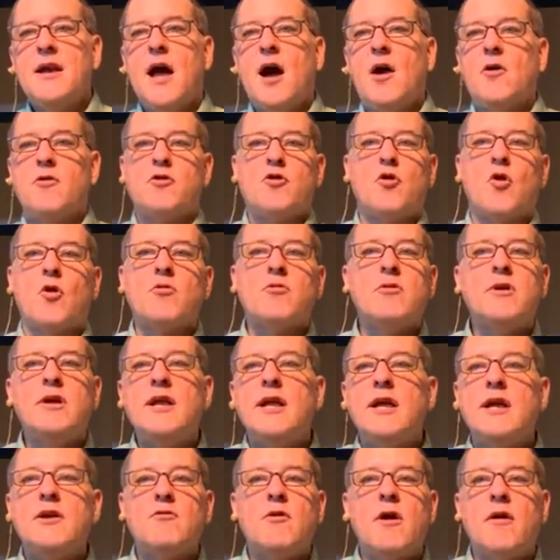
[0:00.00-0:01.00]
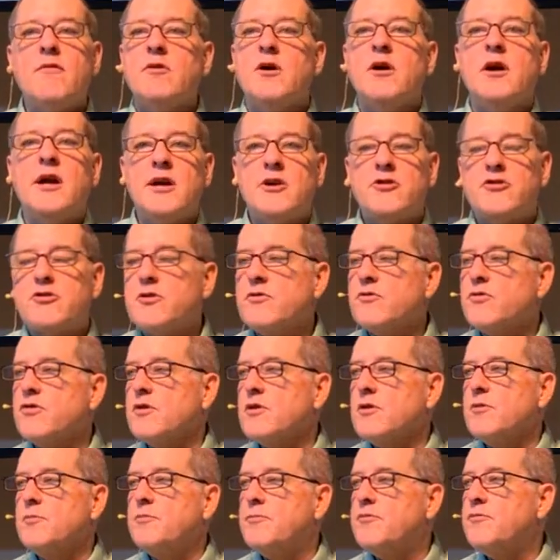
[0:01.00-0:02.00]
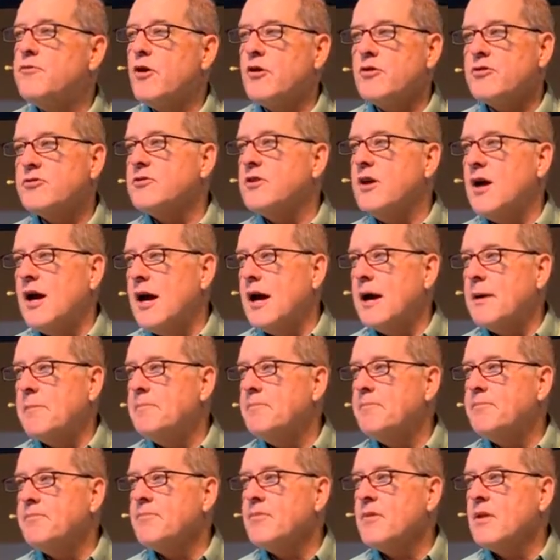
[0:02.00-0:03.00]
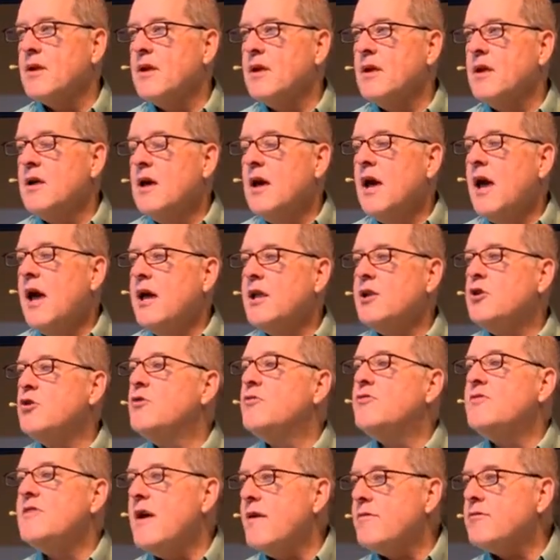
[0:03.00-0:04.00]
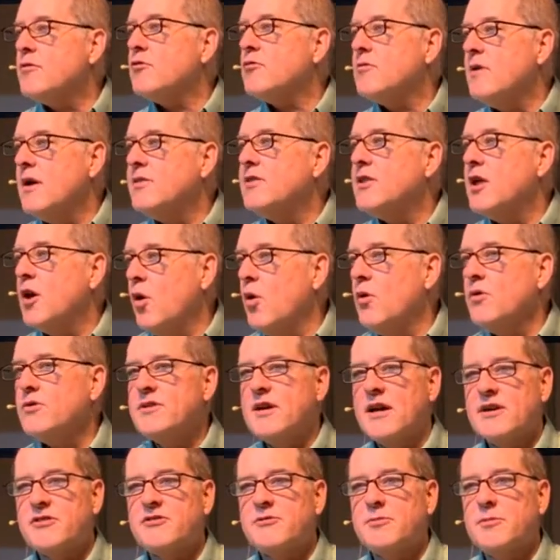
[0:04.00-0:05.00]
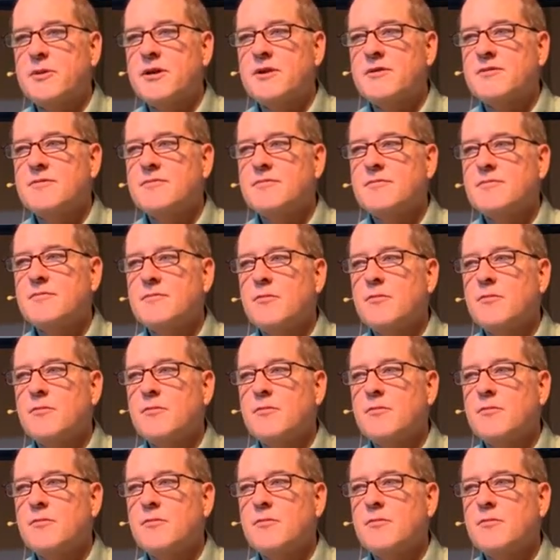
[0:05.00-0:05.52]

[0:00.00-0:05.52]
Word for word: Now, you're reading Revelation for the first time, and you've never read the Old Testament.